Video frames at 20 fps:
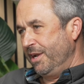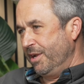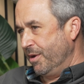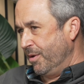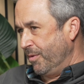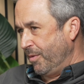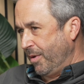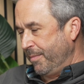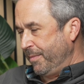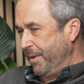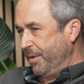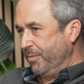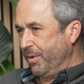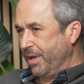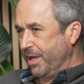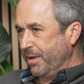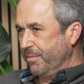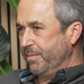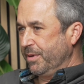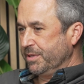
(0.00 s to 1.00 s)
know, I mean,
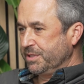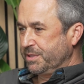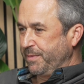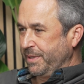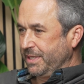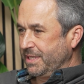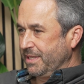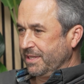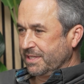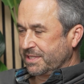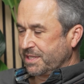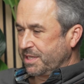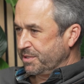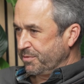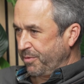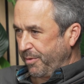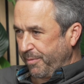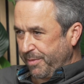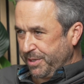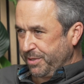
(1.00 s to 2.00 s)
we can both speak to this
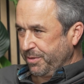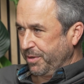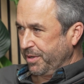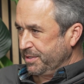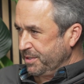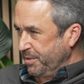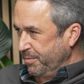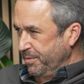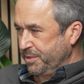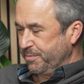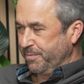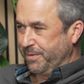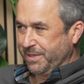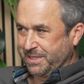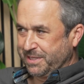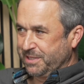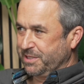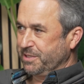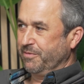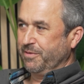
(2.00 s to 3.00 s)
because we've been doing so much
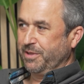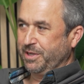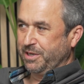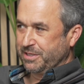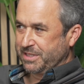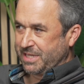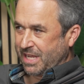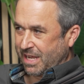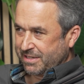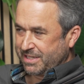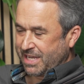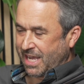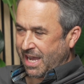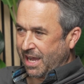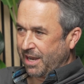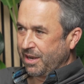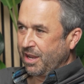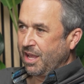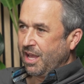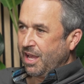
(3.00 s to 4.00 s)
business over the years
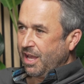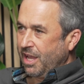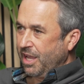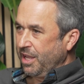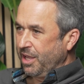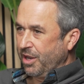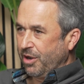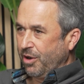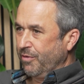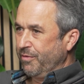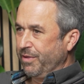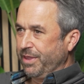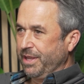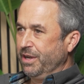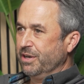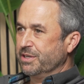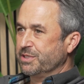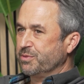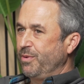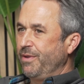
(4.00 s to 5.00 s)
downtown. Over the
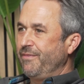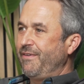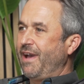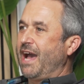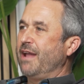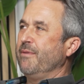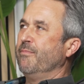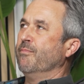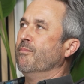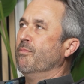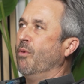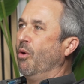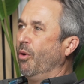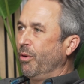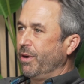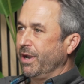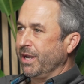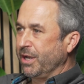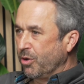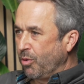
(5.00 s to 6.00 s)
years, we've had
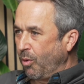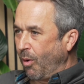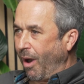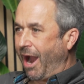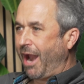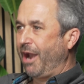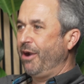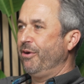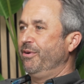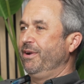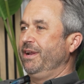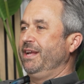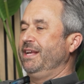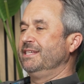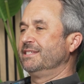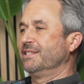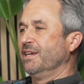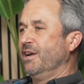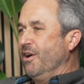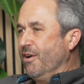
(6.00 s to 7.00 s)
more
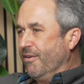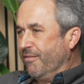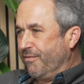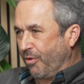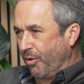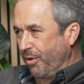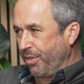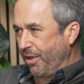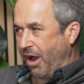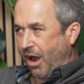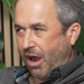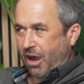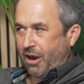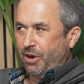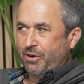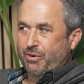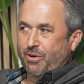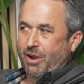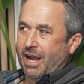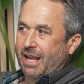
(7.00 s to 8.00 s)
inquiries for the
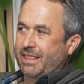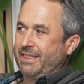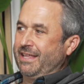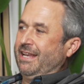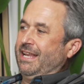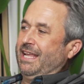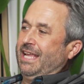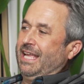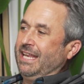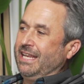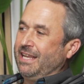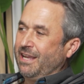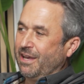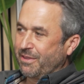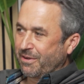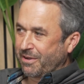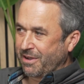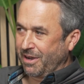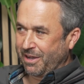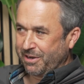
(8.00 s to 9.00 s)
Hard Rock than any
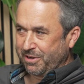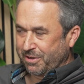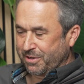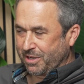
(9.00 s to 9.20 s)
other condo